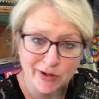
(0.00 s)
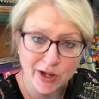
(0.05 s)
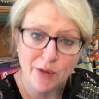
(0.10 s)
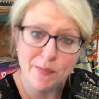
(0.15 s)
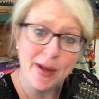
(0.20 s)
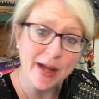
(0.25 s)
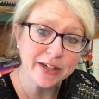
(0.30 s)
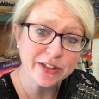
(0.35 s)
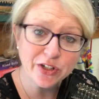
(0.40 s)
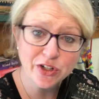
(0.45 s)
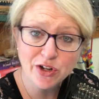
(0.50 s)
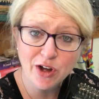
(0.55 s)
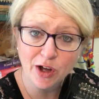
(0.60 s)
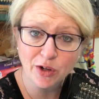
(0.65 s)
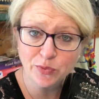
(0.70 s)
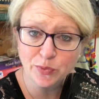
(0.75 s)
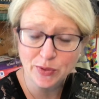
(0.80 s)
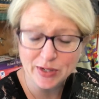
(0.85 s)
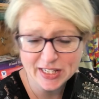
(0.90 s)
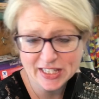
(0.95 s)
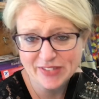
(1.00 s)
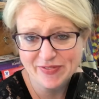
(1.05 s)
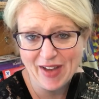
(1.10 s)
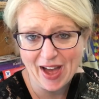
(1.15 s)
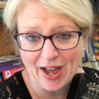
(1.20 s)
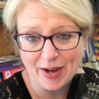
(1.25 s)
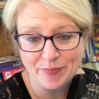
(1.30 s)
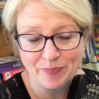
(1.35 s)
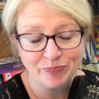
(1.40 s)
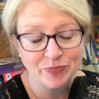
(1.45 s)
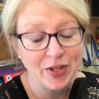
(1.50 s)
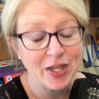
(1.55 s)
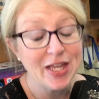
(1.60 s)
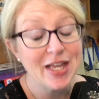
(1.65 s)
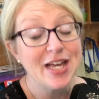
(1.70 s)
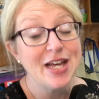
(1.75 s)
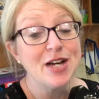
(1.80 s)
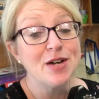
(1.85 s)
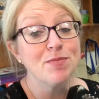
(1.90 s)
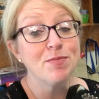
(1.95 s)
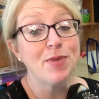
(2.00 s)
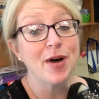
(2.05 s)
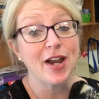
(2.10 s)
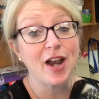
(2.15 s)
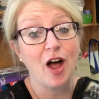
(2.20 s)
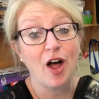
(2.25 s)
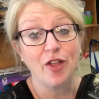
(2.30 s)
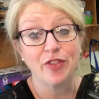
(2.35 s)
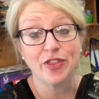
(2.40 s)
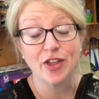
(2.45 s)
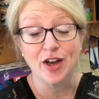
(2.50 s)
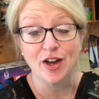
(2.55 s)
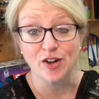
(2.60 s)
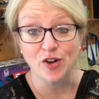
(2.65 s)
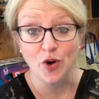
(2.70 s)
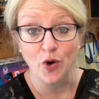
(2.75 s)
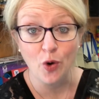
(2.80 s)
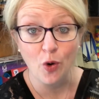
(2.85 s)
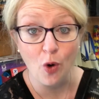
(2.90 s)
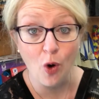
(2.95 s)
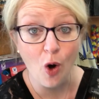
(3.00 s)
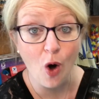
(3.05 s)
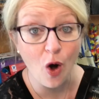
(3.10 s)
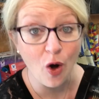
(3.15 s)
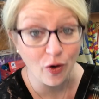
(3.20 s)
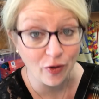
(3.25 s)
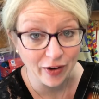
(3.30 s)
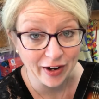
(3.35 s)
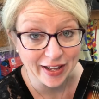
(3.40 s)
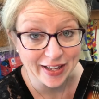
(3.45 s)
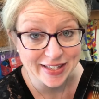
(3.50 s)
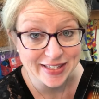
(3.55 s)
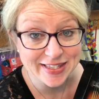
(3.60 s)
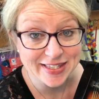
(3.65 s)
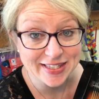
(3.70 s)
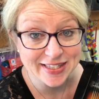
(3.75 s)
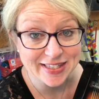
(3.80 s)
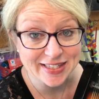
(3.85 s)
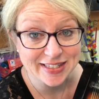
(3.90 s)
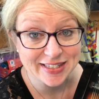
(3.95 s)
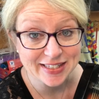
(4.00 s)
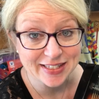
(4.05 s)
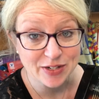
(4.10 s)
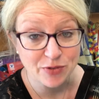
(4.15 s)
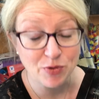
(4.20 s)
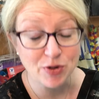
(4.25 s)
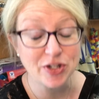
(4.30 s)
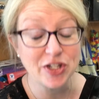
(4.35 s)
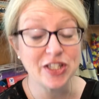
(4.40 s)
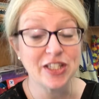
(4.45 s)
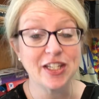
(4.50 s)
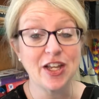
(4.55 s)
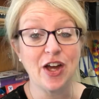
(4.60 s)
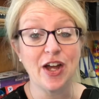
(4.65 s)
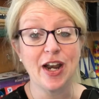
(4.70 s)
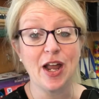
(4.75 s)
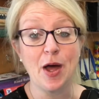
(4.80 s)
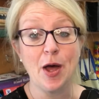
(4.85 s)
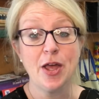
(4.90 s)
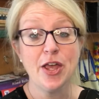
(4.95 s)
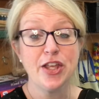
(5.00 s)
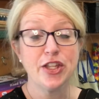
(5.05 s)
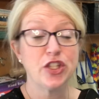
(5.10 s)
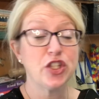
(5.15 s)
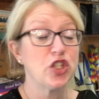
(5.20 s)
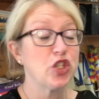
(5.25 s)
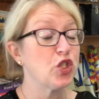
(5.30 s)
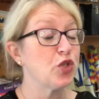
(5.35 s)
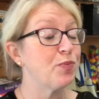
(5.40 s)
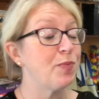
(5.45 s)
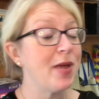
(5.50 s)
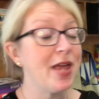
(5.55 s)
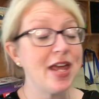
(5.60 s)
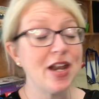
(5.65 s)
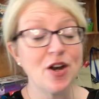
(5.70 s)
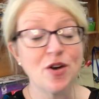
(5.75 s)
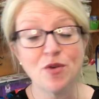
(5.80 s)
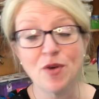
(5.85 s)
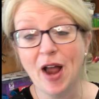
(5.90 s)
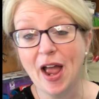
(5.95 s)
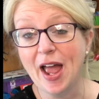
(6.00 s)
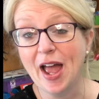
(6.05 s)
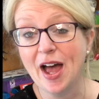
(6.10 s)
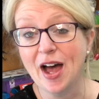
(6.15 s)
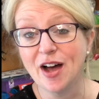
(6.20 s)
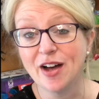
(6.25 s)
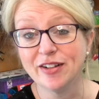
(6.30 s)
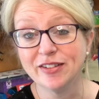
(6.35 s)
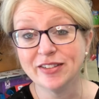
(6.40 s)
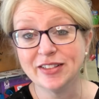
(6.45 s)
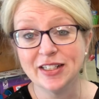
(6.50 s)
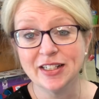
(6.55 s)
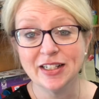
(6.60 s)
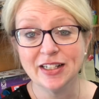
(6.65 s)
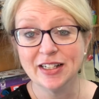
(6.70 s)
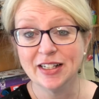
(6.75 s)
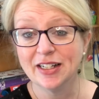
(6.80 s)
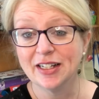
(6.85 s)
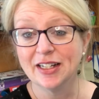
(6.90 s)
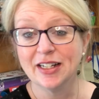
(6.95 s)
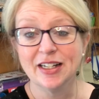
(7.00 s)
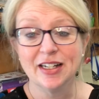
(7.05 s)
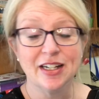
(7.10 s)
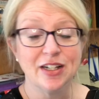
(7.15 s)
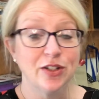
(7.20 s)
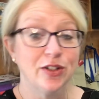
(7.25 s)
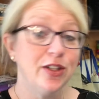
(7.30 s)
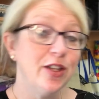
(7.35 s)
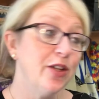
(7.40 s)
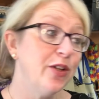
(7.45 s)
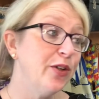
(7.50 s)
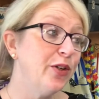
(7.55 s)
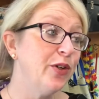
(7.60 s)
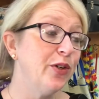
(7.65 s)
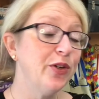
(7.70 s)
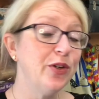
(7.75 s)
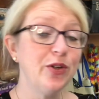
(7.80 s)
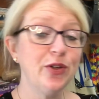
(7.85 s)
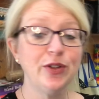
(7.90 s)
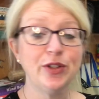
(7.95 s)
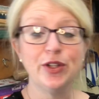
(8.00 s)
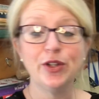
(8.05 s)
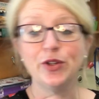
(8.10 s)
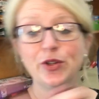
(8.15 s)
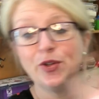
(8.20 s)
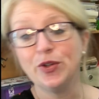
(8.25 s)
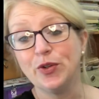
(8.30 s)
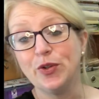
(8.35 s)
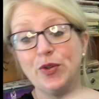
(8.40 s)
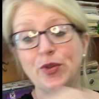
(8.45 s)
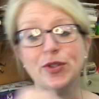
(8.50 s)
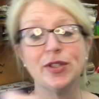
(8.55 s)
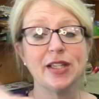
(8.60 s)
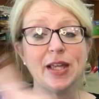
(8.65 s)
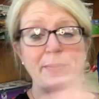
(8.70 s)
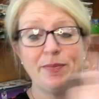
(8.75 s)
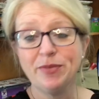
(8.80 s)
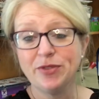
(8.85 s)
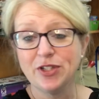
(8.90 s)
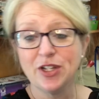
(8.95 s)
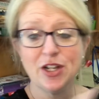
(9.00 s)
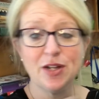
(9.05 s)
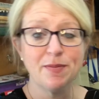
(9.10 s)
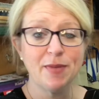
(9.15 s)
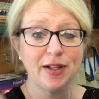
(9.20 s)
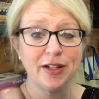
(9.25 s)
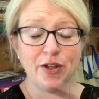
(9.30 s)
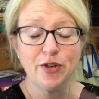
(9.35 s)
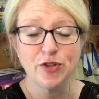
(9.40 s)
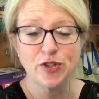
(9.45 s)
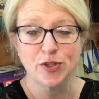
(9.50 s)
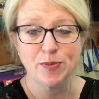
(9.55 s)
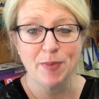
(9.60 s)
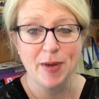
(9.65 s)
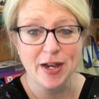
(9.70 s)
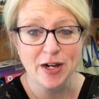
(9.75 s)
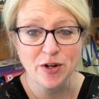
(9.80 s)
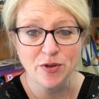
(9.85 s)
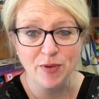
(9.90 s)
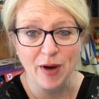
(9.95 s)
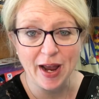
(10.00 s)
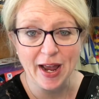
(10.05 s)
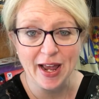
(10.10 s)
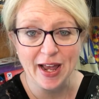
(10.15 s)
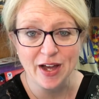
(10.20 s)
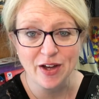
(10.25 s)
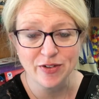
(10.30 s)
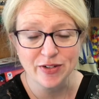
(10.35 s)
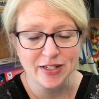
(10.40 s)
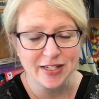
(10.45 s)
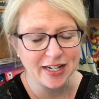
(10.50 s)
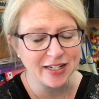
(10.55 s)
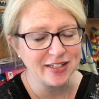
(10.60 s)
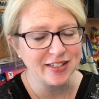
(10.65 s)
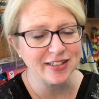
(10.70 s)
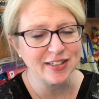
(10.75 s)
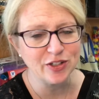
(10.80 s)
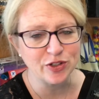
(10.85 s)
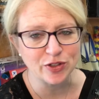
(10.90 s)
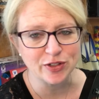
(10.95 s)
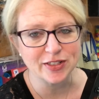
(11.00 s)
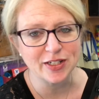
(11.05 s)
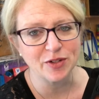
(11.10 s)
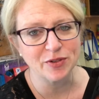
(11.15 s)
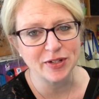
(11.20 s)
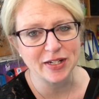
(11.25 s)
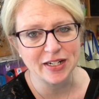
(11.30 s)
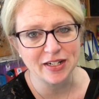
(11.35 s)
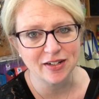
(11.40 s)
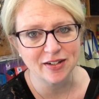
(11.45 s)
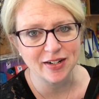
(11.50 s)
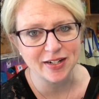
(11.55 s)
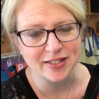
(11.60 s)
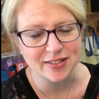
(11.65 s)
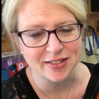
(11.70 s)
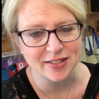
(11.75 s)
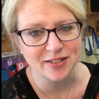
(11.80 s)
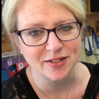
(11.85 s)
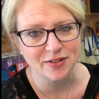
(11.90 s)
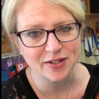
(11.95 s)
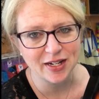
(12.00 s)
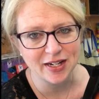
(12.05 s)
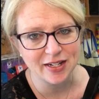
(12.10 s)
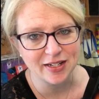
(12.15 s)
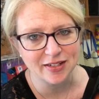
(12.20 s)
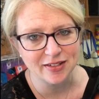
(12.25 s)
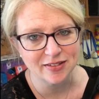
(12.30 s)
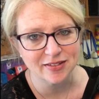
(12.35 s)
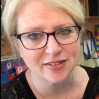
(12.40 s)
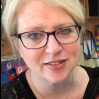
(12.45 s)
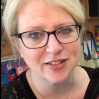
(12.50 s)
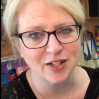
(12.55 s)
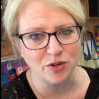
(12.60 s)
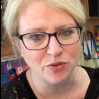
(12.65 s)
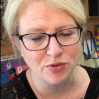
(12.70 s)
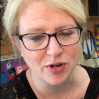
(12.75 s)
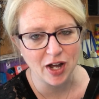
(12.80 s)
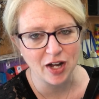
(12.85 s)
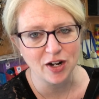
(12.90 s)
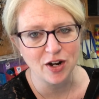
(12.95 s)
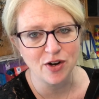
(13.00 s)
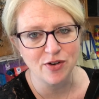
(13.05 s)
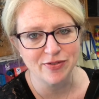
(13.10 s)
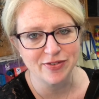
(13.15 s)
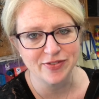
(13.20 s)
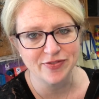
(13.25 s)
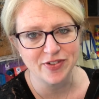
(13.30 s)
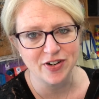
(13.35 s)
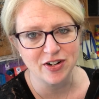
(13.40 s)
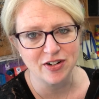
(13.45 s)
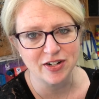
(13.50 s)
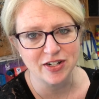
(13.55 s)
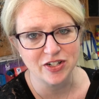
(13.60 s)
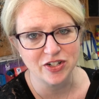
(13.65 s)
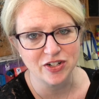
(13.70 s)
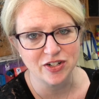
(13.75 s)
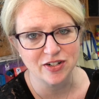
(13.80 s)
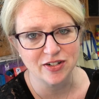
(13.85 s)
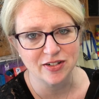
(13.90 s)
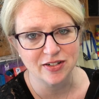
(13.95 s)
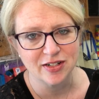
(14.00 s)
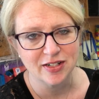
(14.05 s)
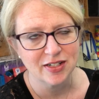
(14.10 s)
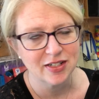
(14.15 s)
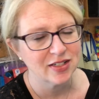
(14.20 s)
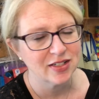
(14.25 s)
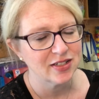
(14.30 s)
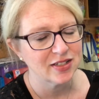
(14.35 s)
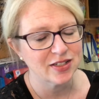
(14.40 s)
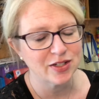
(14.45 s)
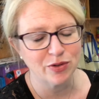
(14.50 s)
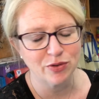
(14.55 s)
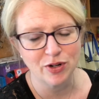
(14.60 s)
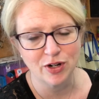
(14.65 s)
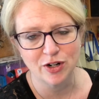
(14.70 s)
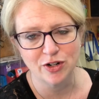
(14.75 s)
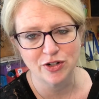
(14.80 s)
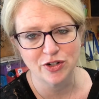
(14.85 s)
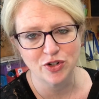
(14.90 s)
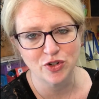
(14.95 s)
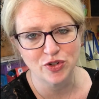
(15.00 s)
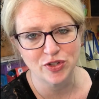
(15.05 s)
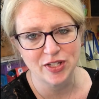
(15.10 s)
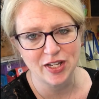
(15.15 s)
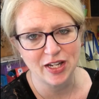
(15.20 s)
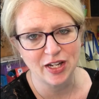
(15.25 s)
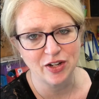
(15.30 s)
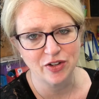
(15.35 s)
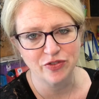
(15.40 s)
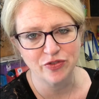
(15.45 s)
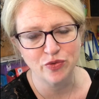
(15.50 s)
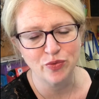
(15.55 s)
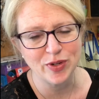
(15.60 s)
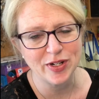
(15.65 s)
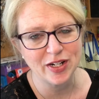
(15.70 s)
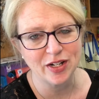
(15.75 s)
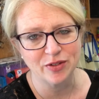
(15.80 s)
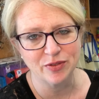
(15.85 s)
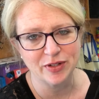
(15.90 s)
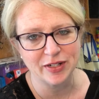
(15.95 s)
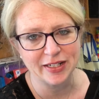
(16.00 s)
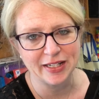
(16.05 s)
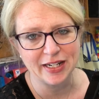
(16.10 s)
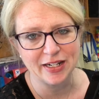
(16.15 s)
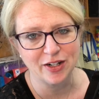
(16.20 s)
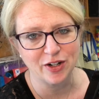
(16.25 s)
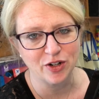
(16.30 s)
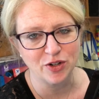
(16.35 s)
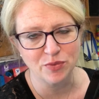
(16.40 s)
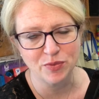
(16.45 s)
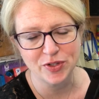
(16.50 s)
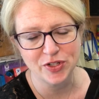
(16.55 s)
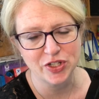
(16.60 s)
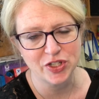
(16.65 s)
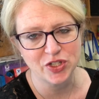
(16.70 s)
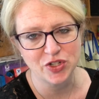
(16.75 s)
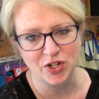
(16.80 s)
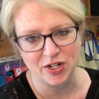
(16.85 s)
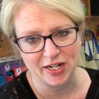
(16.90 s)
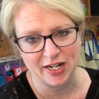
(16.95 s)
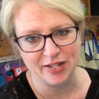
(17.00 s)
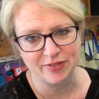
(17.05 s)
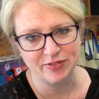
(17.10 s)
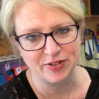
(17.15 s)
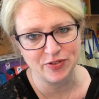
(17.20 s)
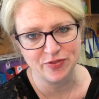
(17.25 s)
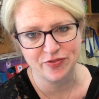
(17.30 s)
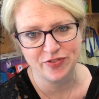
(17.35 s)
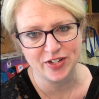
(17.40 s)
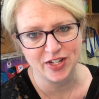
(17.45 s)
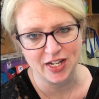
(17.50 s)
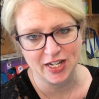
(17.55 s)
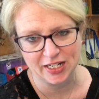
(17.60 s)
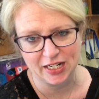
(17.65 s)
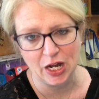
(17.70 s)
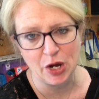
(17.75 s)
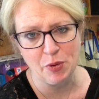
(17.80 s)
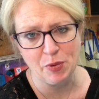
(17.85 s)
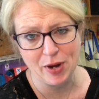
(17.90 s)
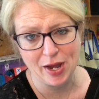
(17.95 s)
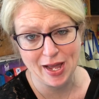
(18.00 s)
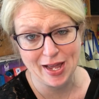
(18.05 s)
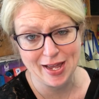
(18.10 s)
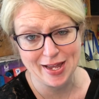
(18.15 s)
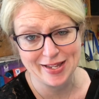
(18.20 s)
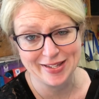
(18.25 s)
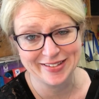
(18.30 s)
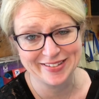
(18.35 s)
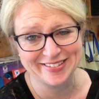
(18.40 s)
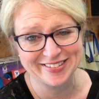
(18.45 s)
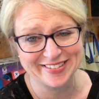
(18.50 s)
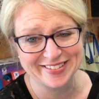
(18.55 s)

Go back to your old one, it's fine. But on the chorus, we're just gonna spin around. Lulu, Skiptumalu, spin around. Now look, don't get crazy, okay? Don't knock over furniture. Don't hurt yourself. We don't want to get hurt. We're just trying to have a little fun, okay?